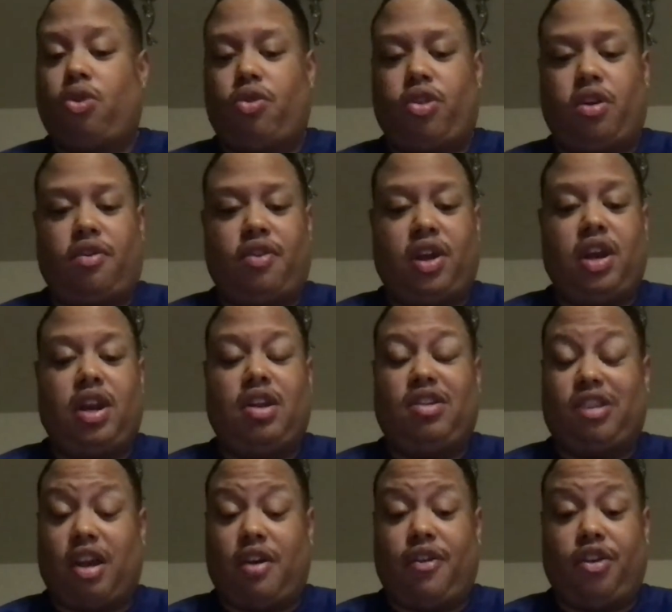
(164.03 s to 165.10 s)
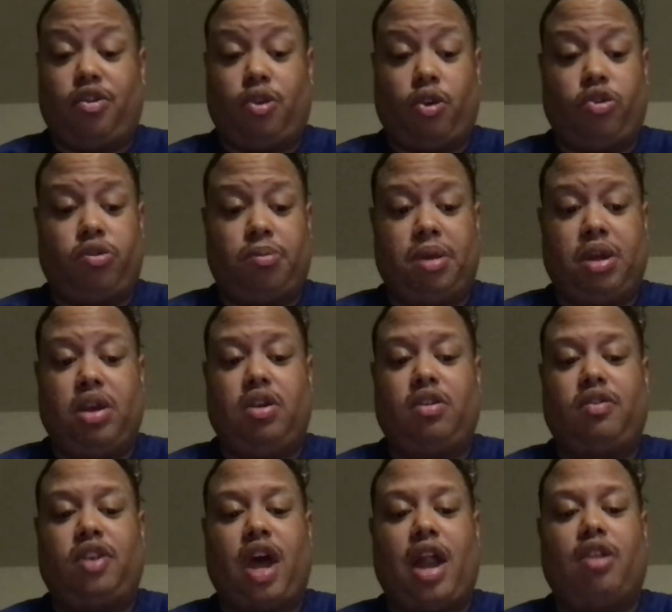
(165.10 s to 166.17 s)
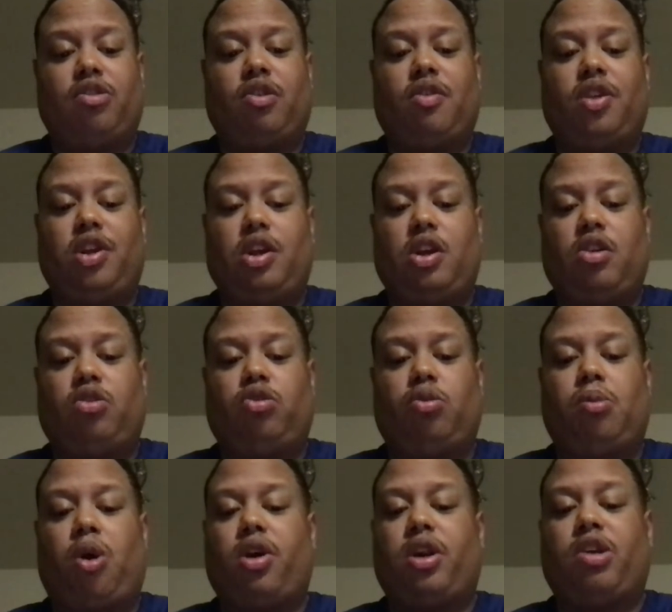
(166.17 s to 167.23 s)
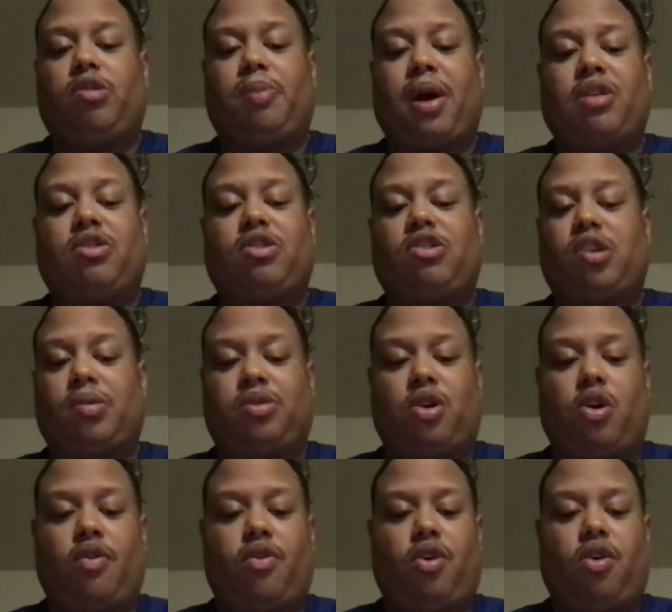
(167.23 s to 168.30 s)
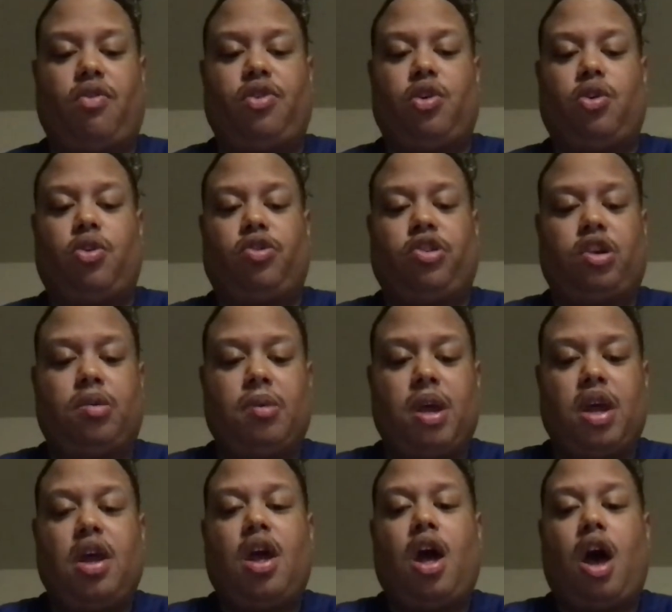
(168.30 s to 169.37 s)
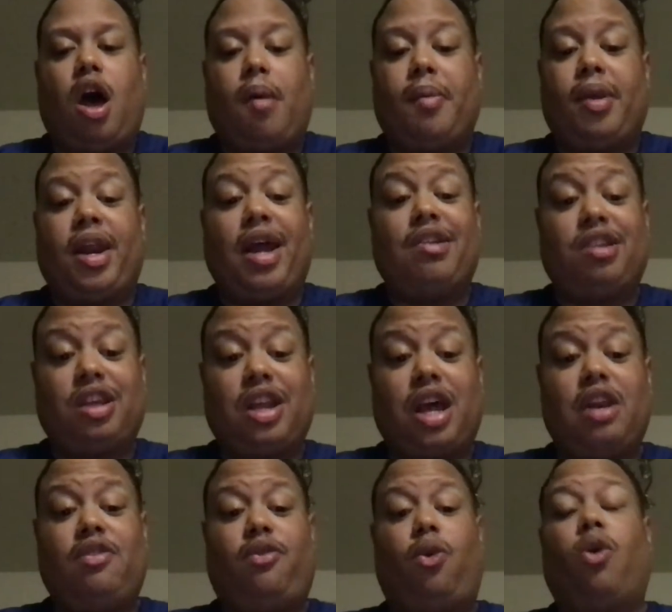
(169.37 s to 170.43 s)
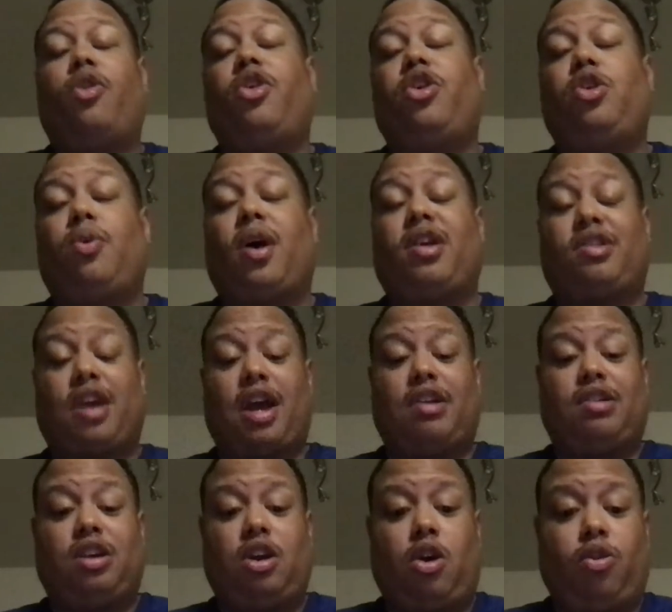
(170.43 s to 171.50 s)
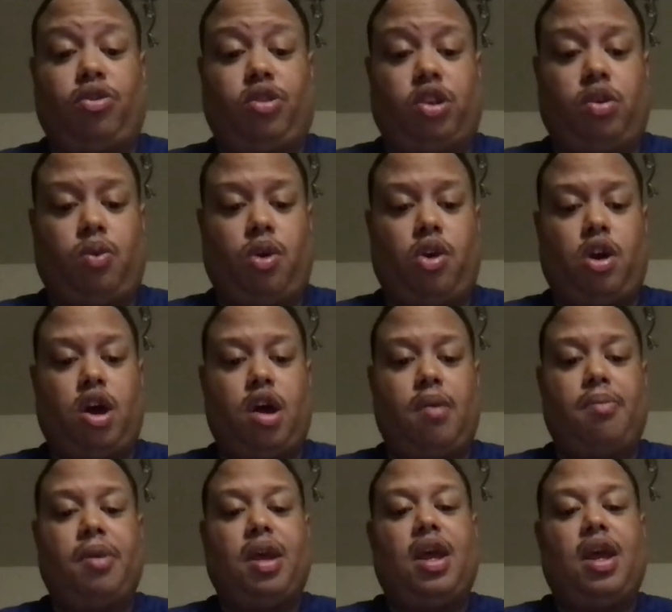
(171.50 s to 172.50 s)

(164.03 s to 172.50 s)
event itself has grossed millions of dollars over the years through marketing sponsorships and overall viewership. In 1994, the U.S. actually hosted the World Cup.